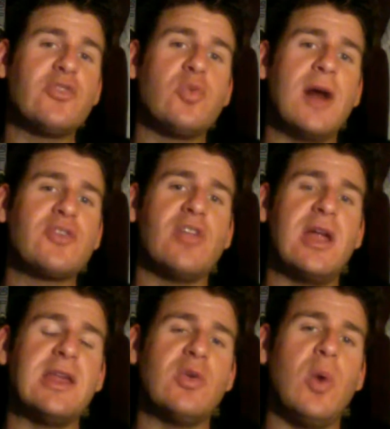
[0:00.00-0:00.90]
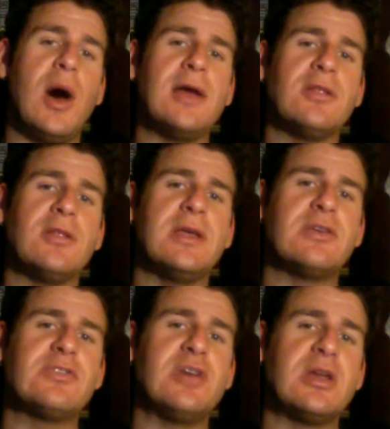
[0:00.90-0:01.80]
Watch letting the
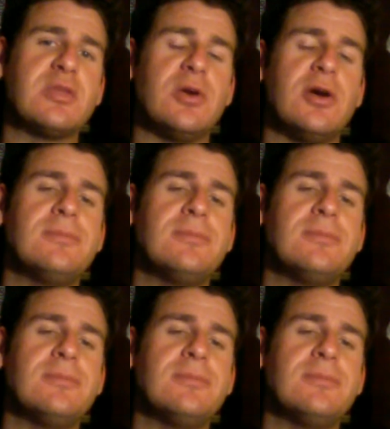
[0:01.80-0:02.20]
wildlings through?